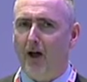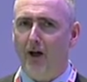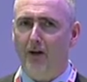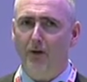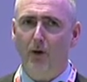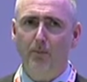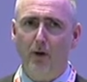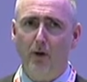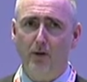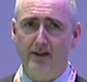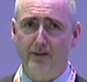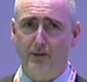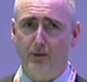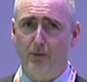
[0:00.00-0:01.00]
although a
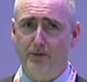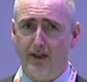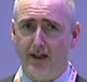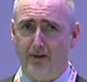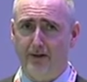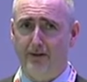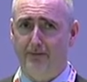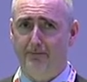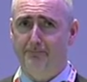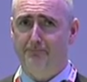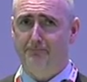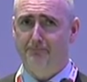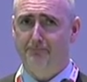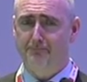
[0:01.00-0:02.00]
boring subject,
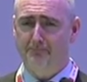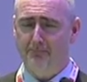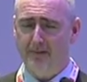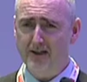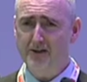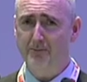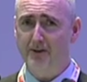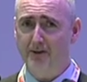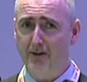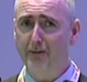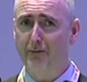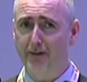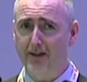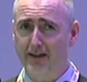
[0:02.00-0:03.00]
measurement,
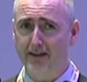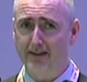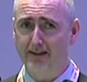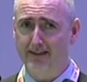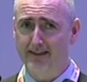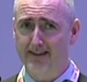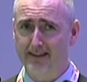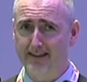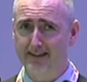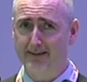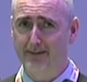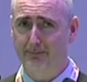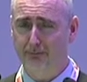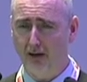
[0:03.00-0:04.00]
I feel,
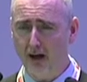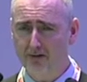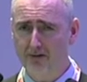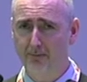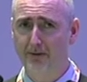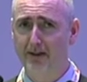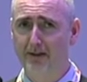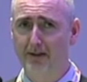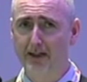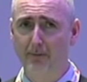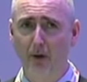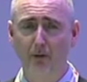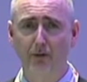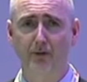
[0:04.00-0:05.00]
is possibly the
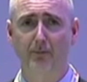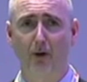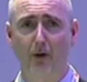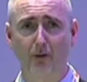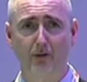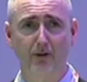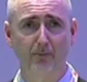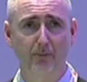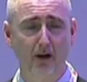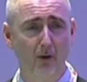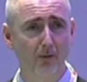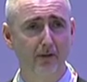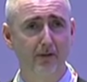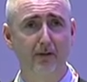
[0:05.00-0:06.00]
most important
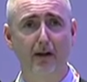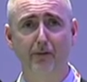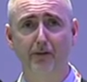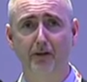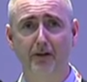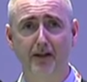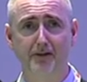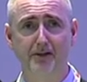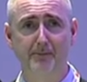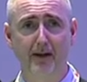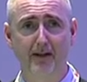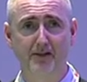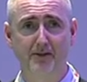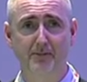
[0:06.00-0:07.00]
component of your energy
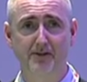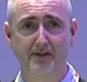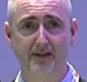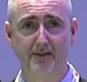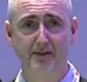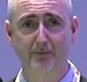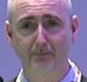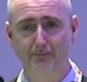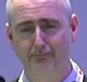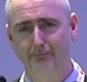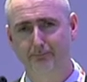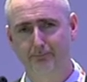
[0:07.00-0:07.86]
management system.